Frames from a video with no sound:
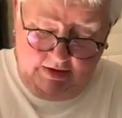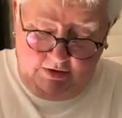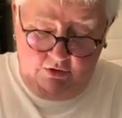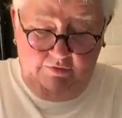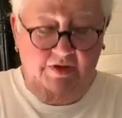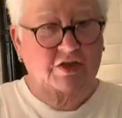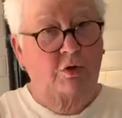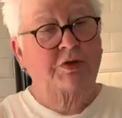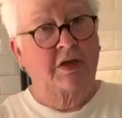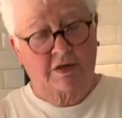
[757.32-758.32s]
You know, if this
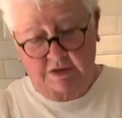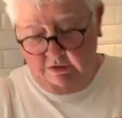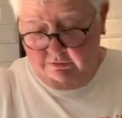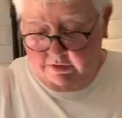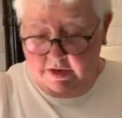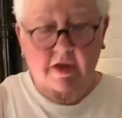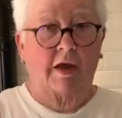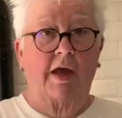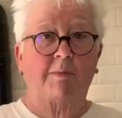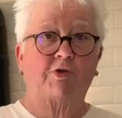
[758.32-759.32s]
all turns out right,
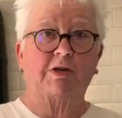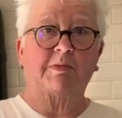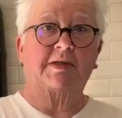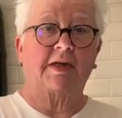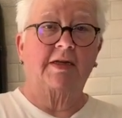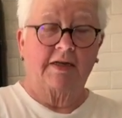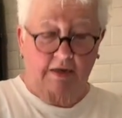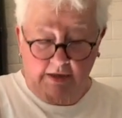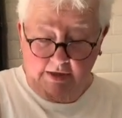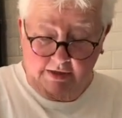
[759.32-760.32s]
I'm going to be sending a
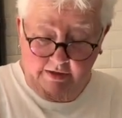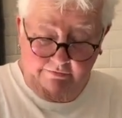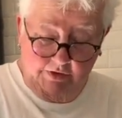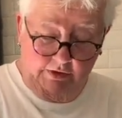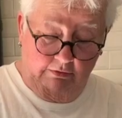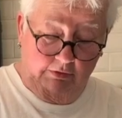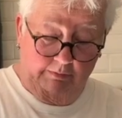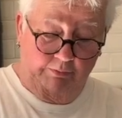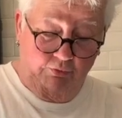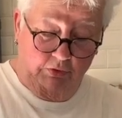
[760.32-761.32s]
link to the video to
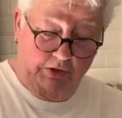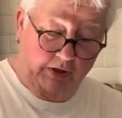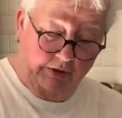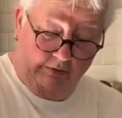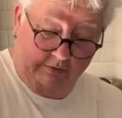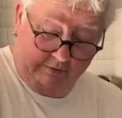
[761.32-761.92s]
Prue Leith.